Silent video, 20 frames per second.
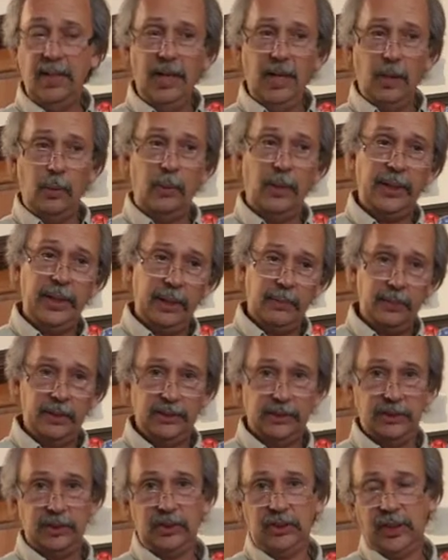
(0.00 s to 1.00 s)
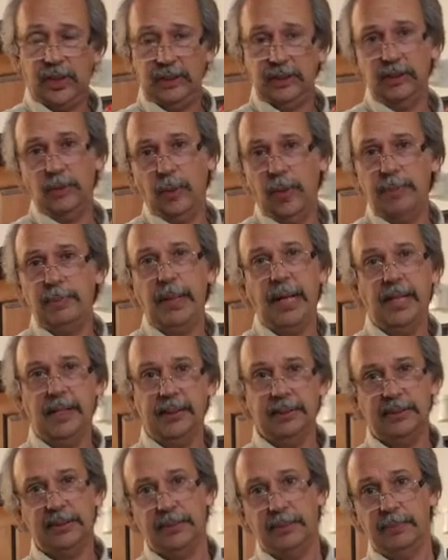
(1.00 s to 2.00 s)
where they will just change the white
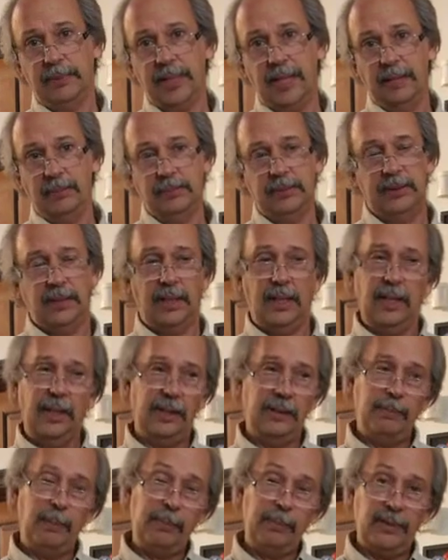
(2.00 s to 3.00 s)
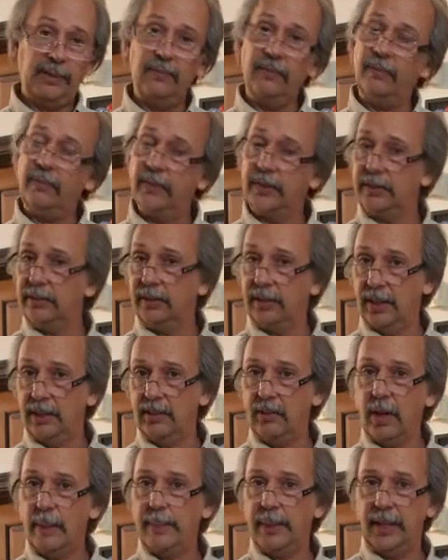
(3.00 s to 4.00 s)
balance sometimes, and maybe even filter it on
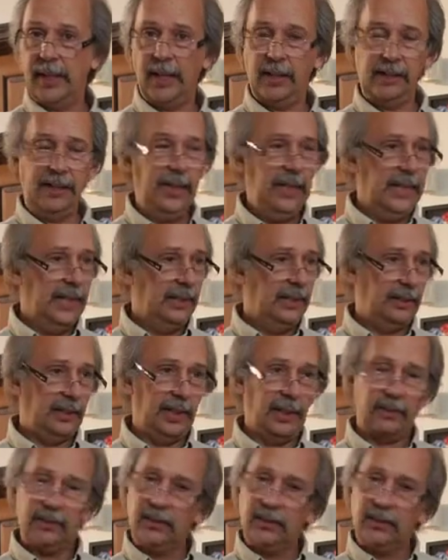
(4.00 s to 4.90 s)
top of that to get the